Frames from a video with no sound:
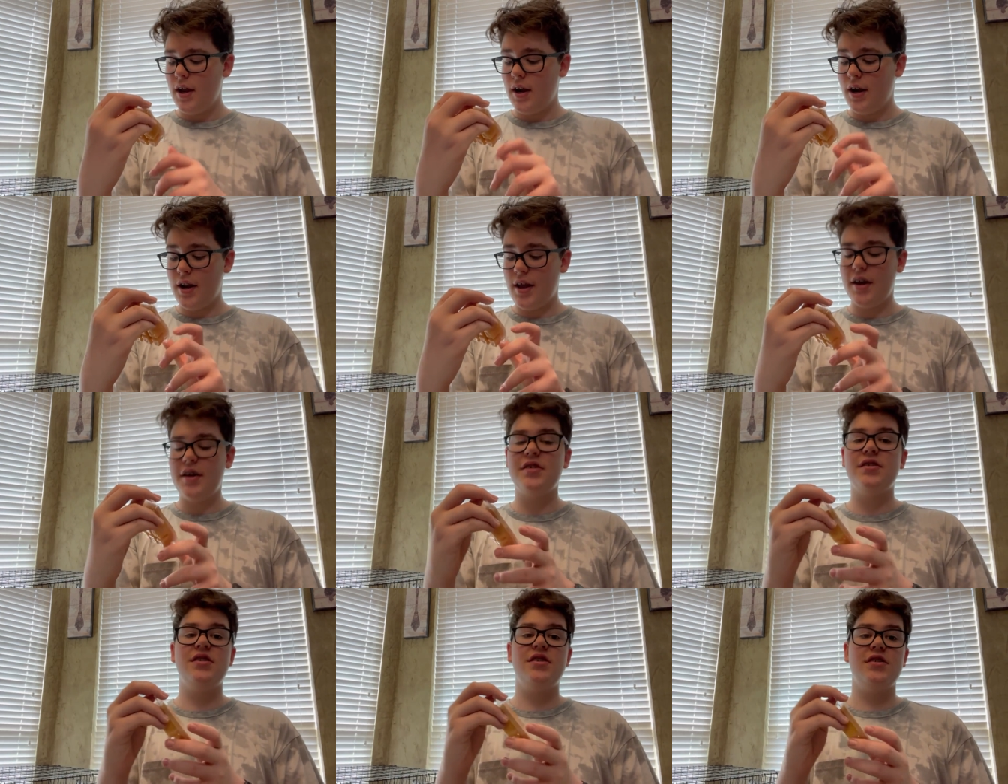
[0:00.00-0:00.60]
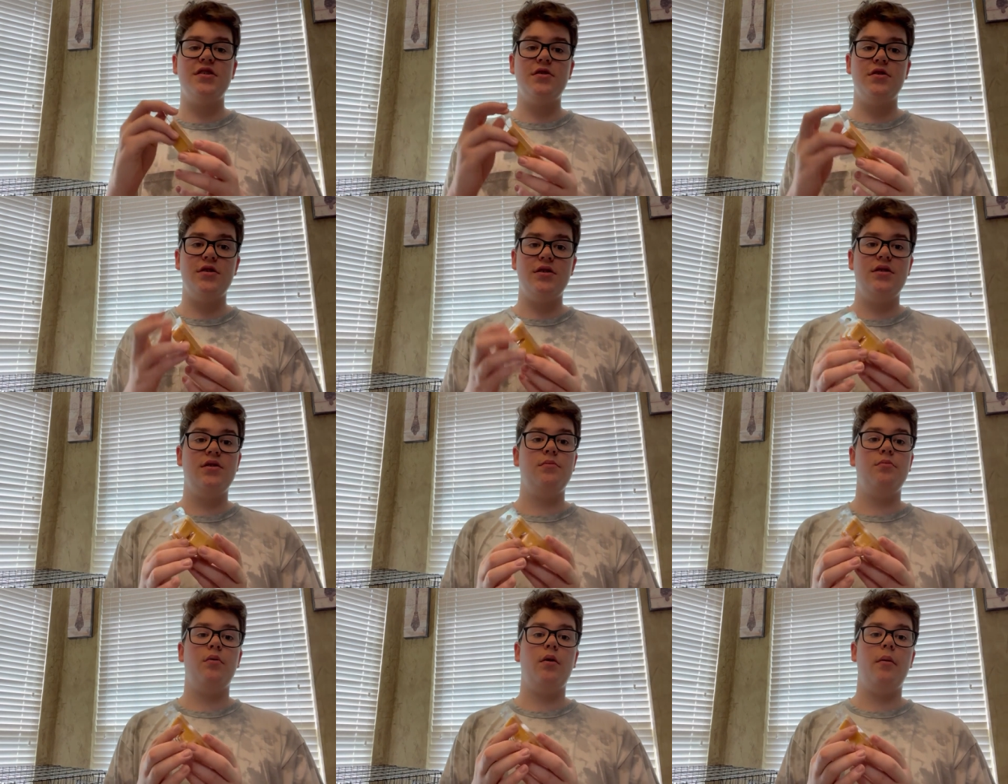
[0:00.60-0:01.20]
Next, this
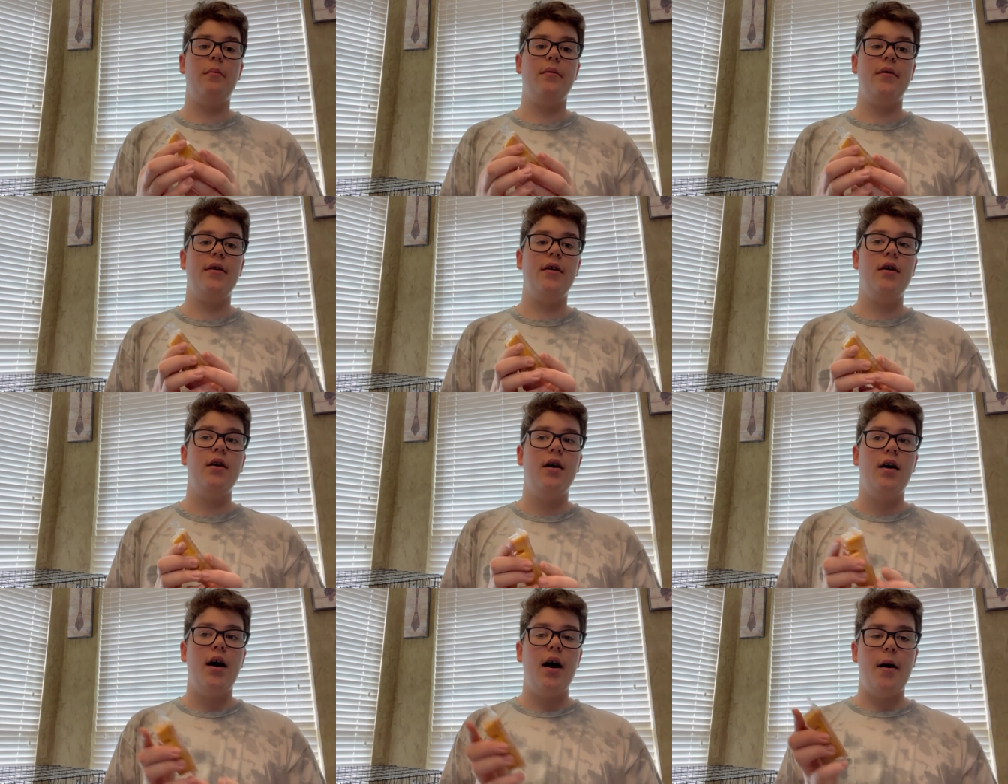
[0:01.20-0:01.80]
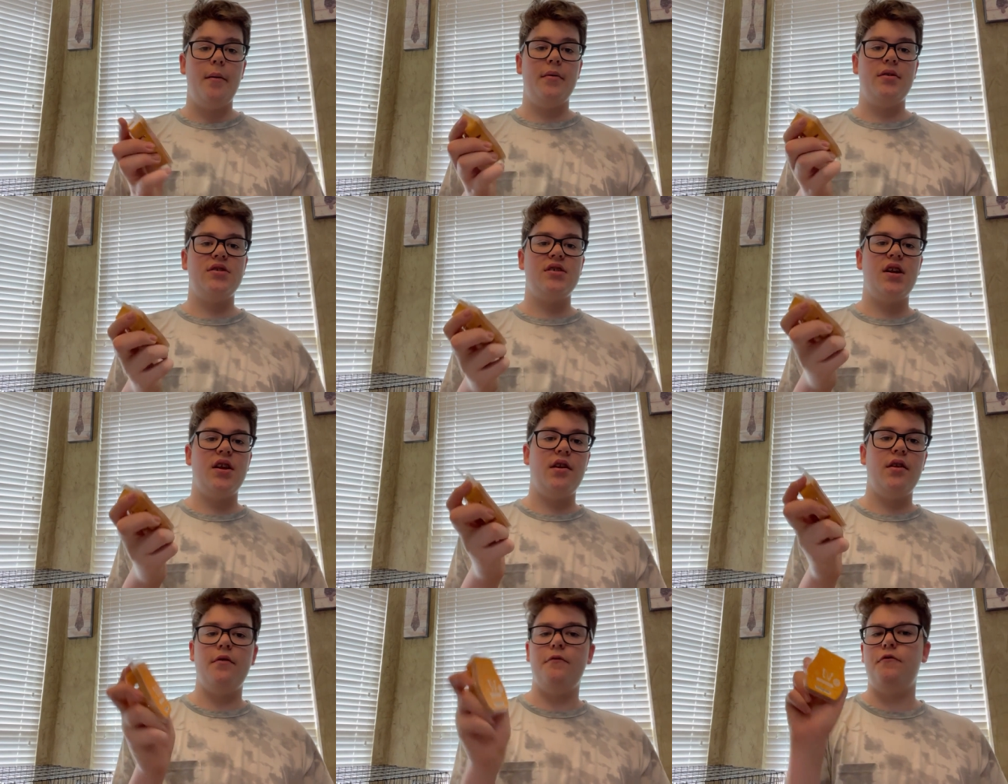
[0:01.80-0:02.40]
is probably, I'm
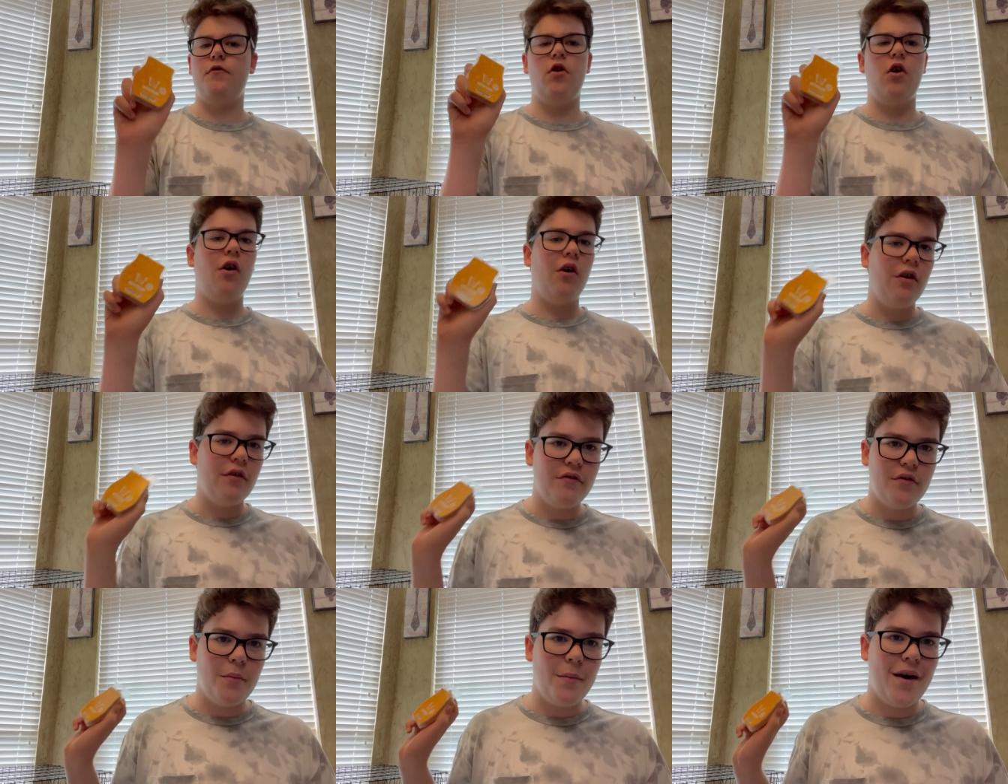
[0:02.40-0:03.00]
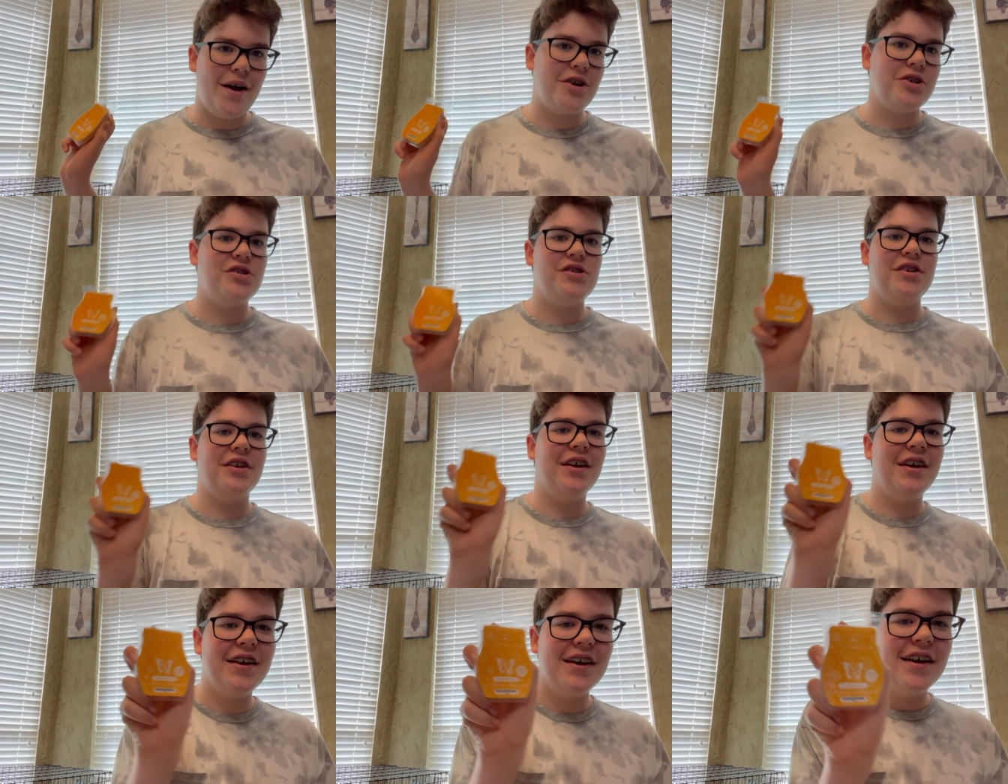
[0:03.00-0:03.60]
excited for all of them,
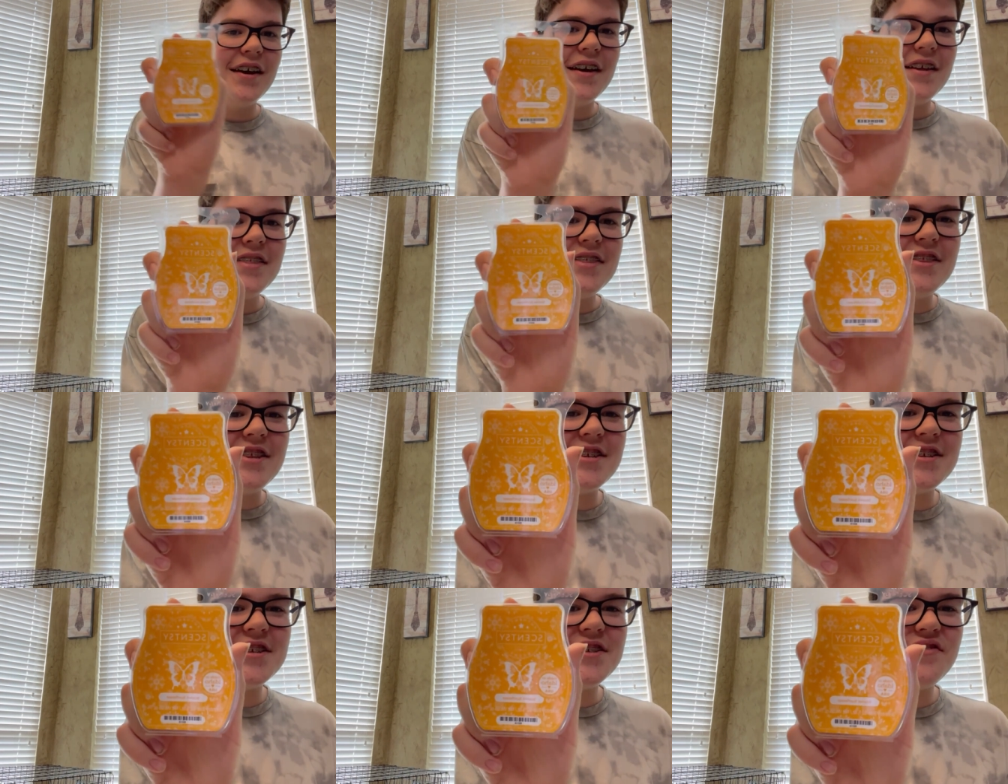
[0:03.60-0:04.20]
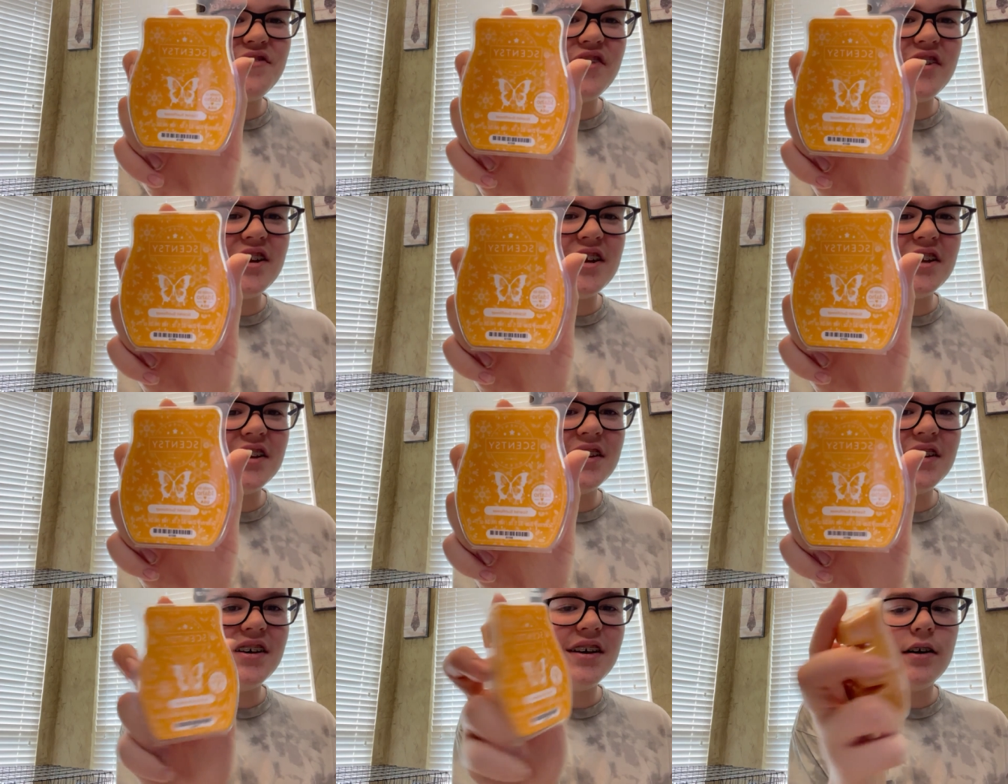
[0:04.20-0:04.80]
actually. This is
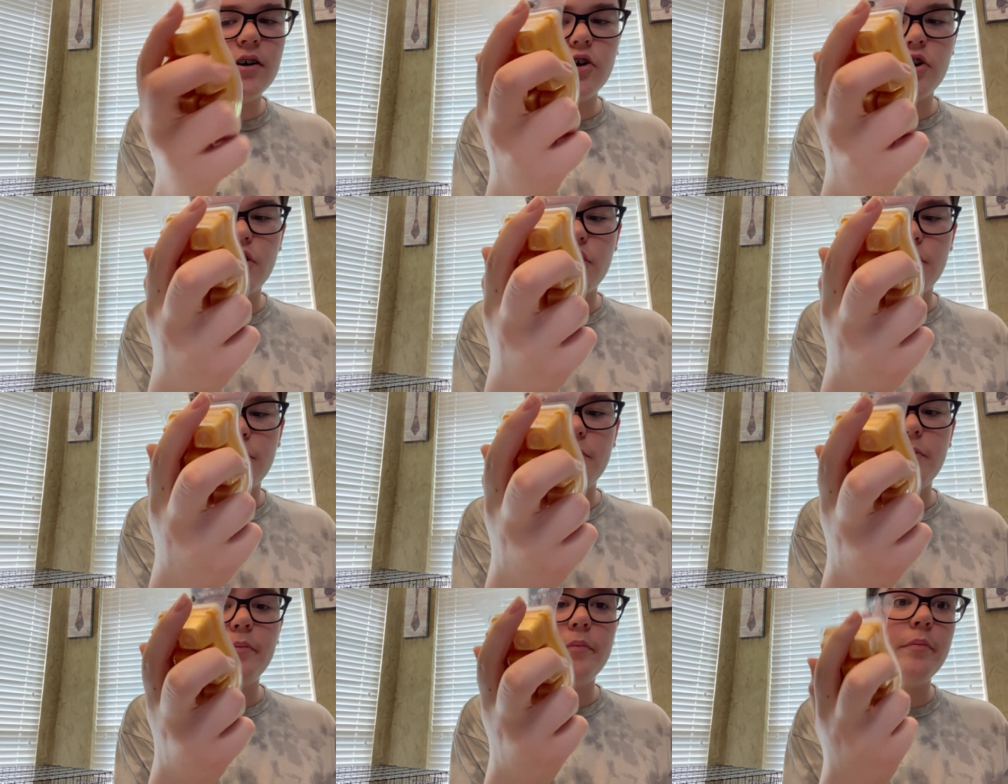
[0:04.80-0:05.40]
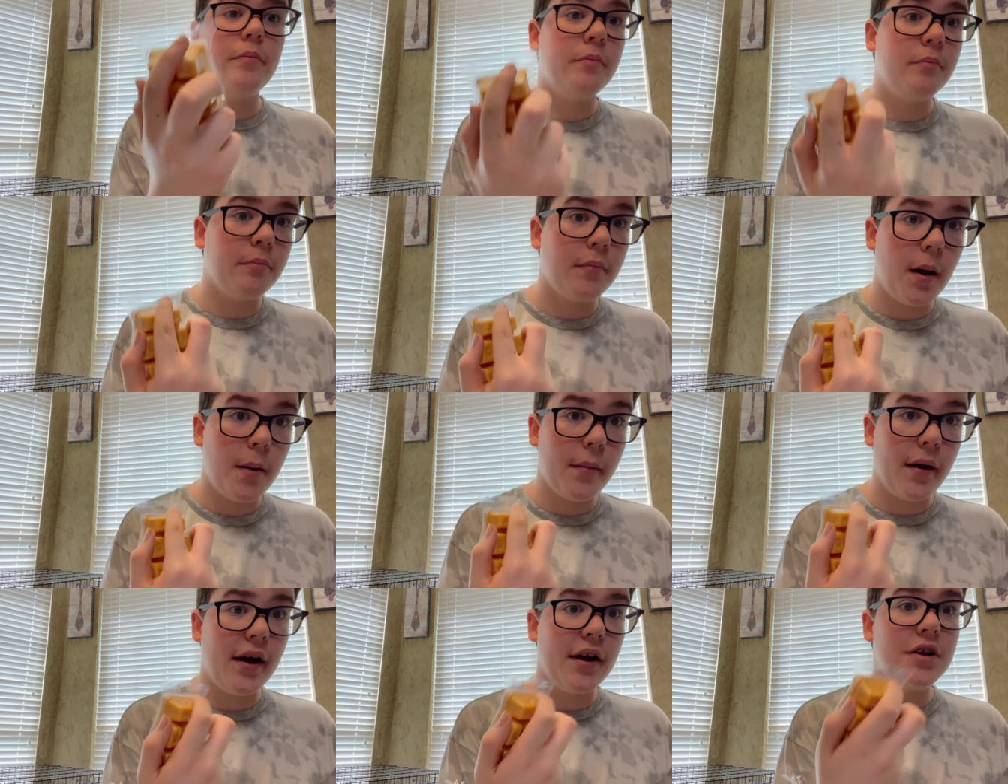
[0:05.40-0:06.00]
vanilla, or my
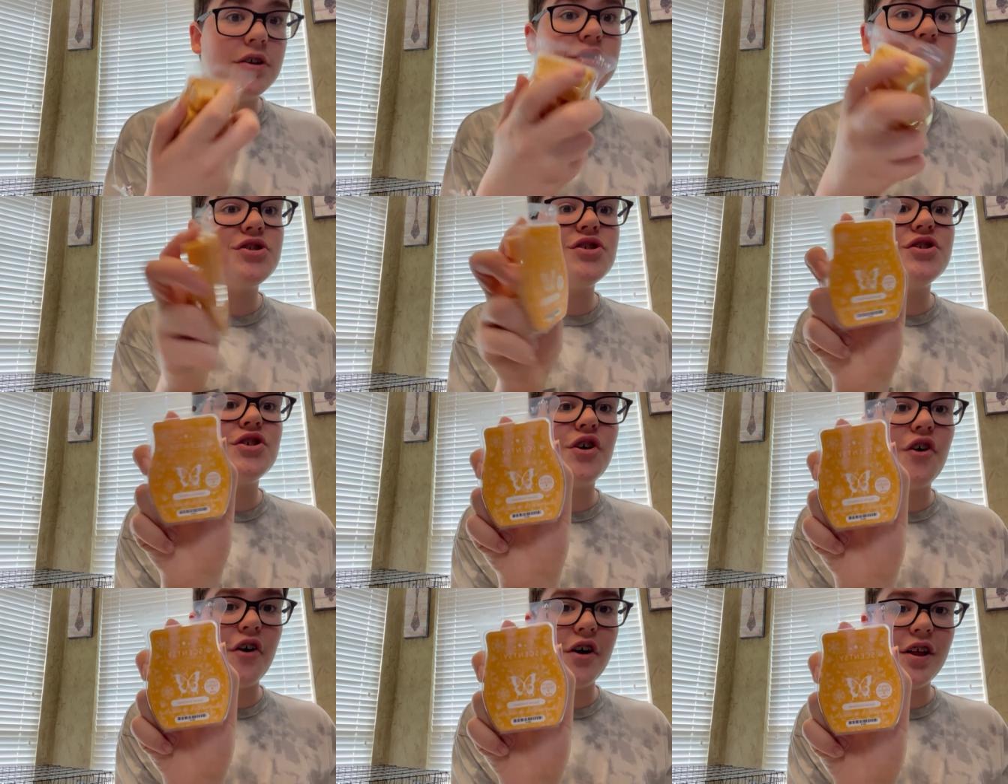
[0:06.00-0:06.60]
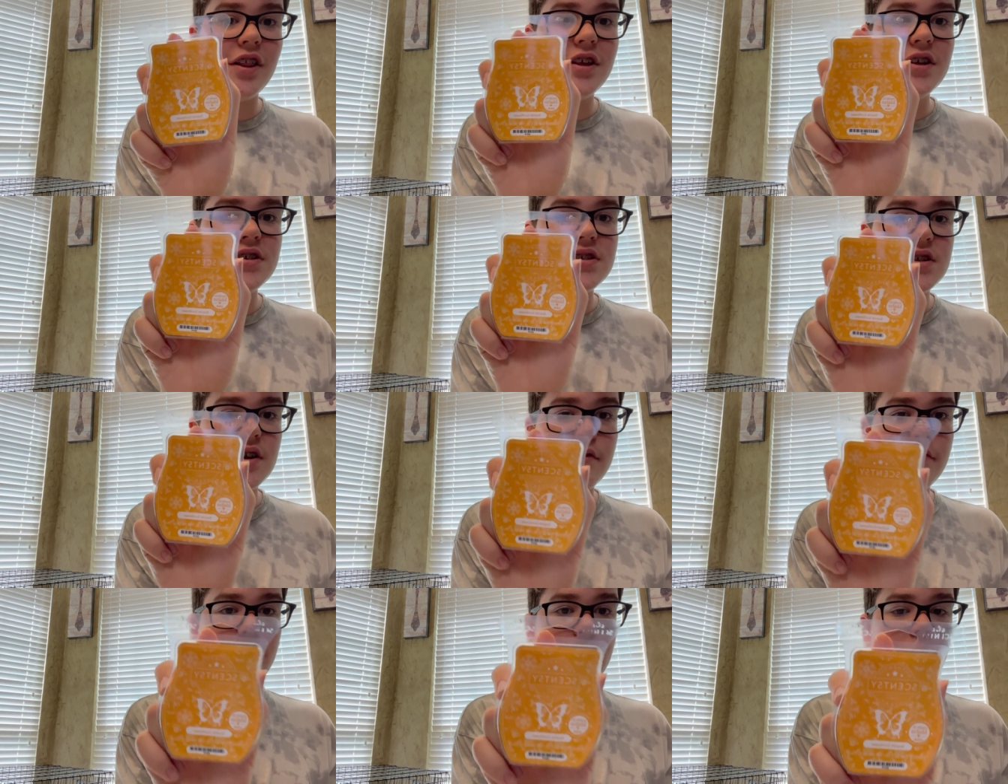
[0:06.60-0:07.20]
bad, scarlet
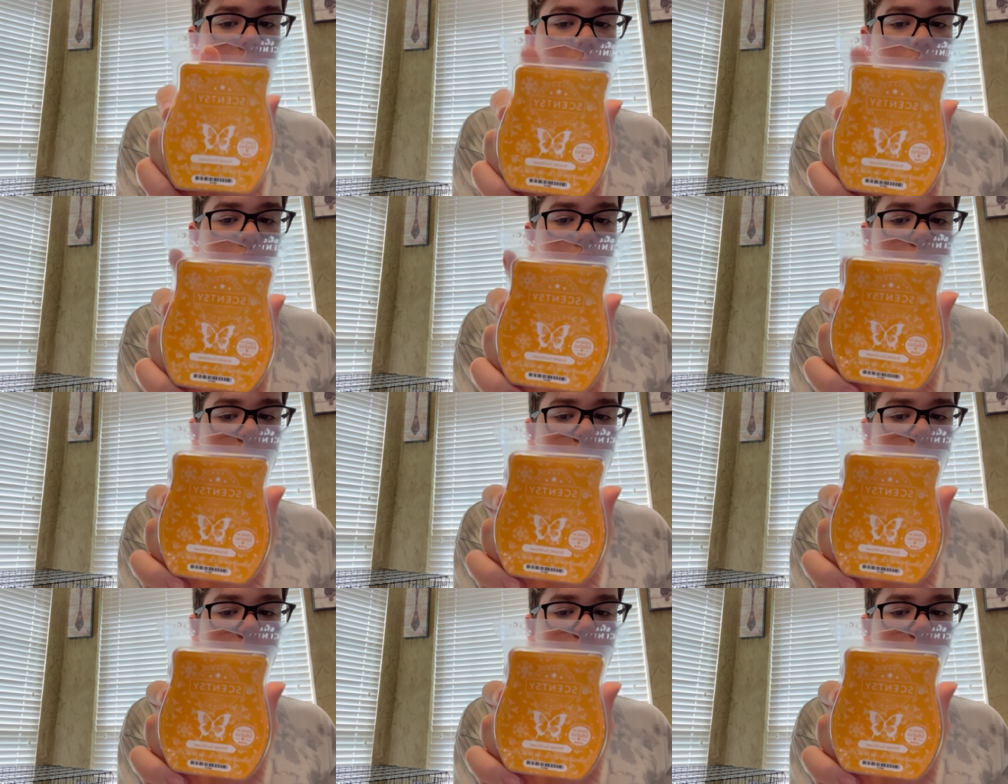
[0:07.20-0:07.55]
sunflower.